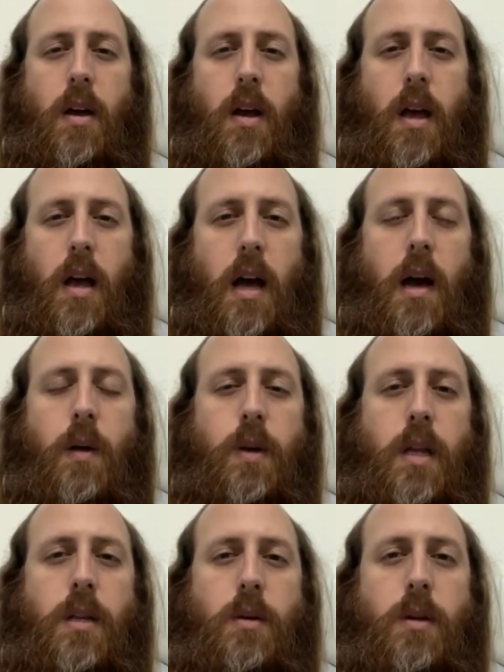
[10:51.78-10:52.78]
how can
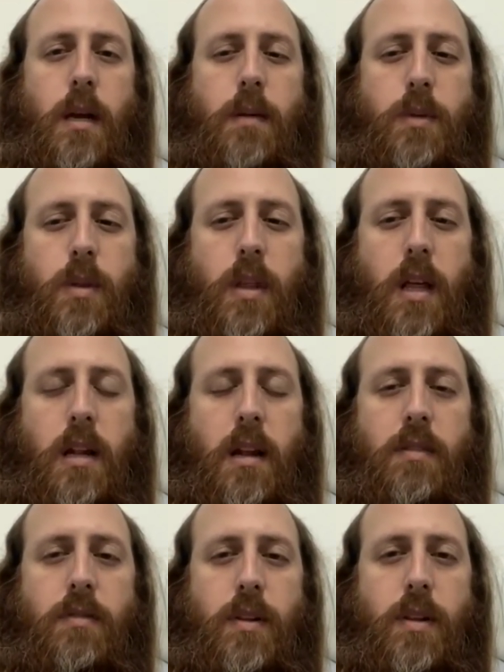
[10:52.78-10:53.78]
you come to that
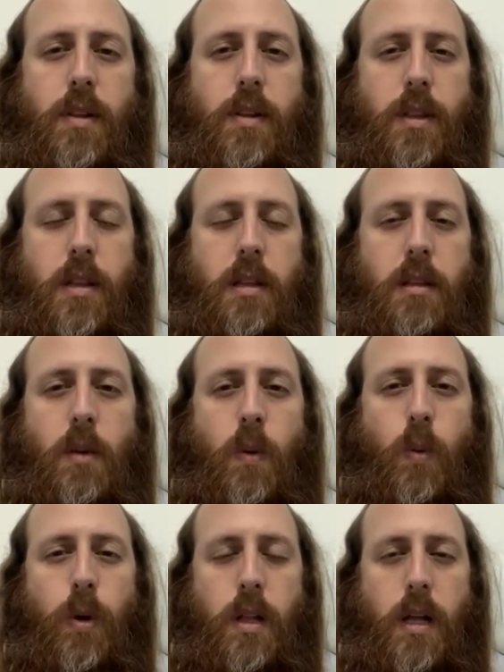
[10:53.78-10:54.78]
level that you
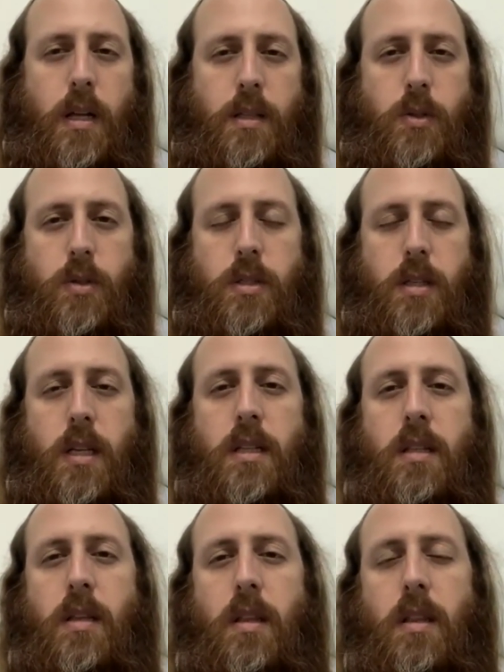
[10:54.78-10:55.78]
will
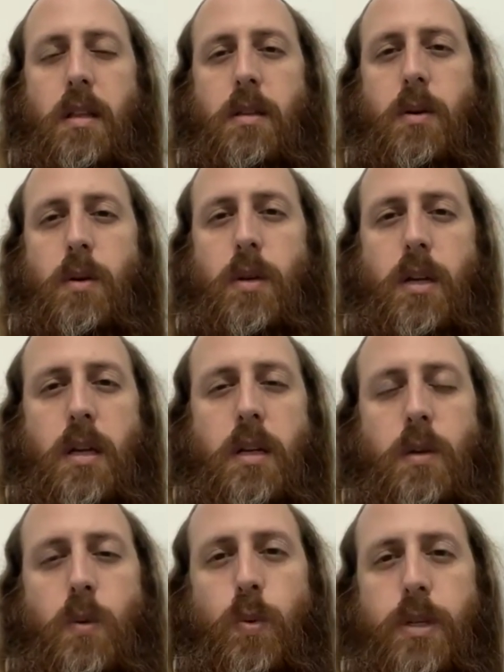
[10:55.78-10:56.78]
understand that your
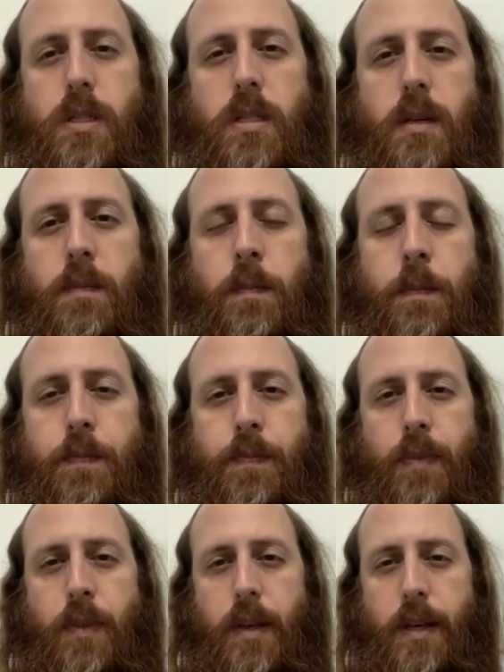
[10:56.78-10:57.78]
inner wisdom
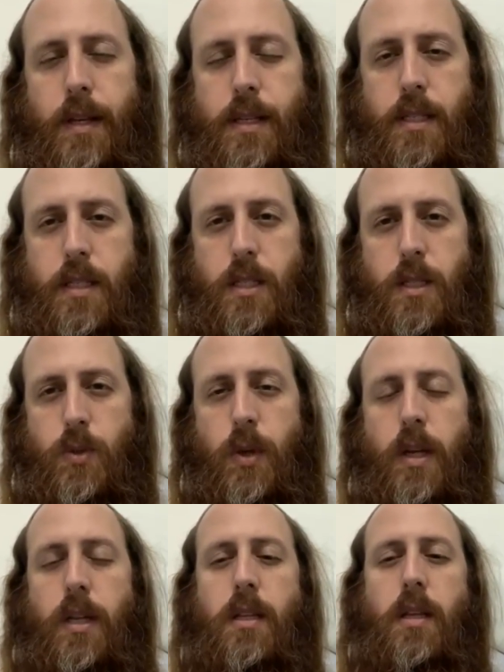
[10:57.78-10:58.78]
is
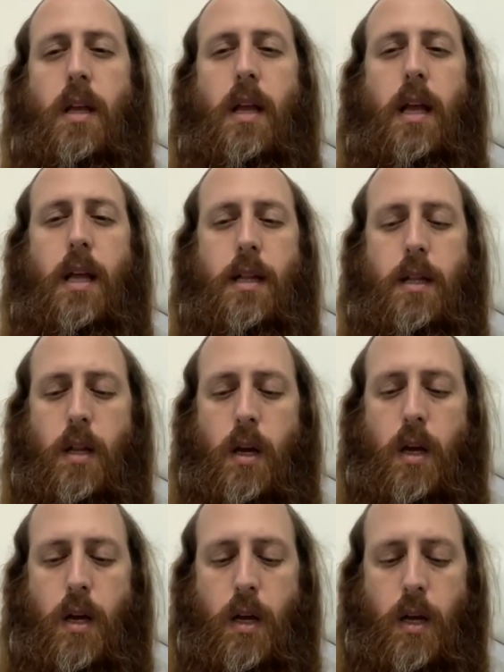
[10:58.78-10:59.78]
straight and
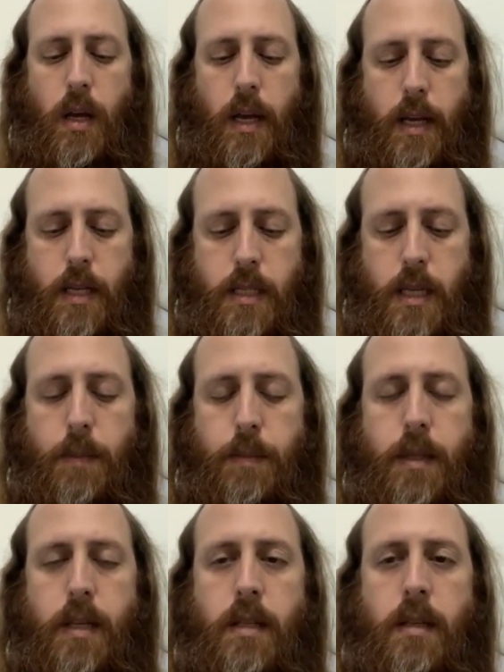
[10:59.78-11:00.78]

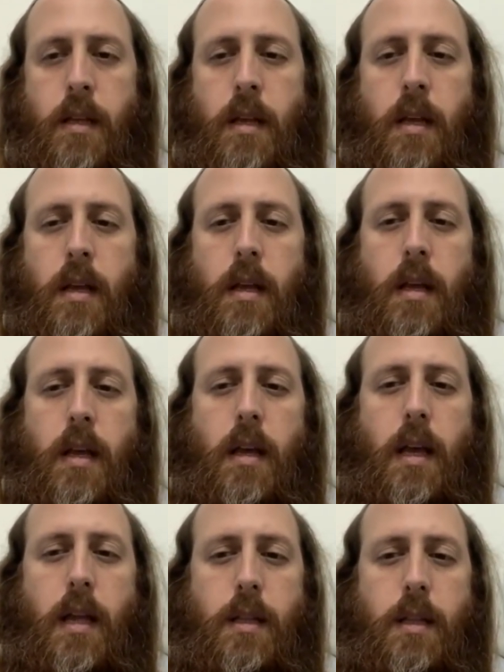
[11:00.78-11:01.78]
accepted
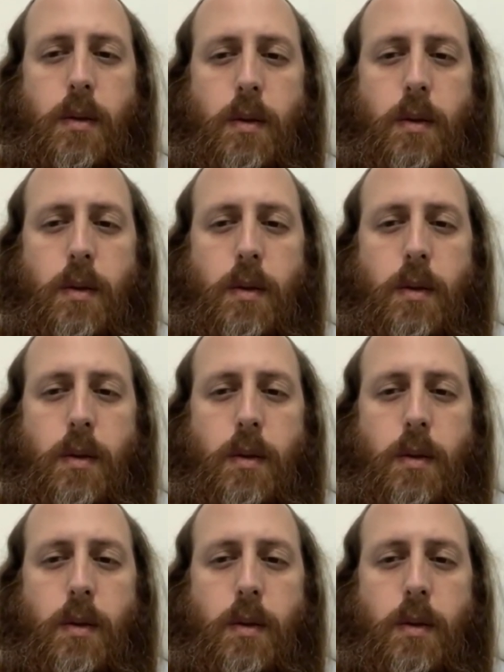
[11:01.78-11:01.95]
and